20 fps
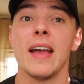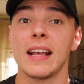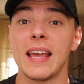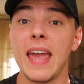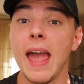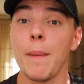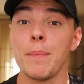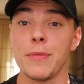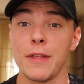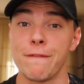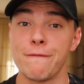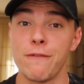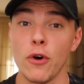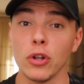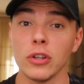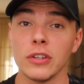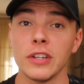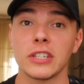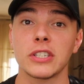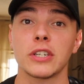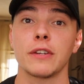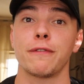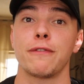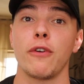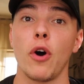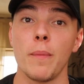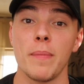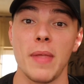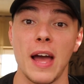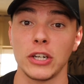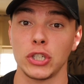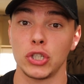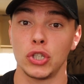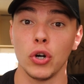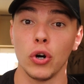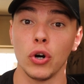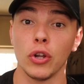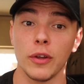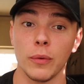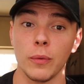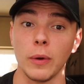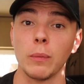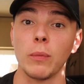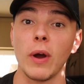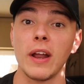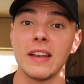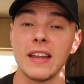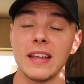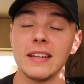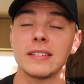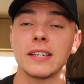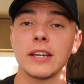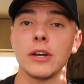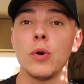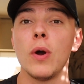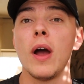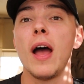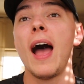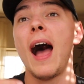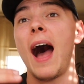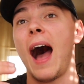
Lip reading: kept the fullness from that show that we went into,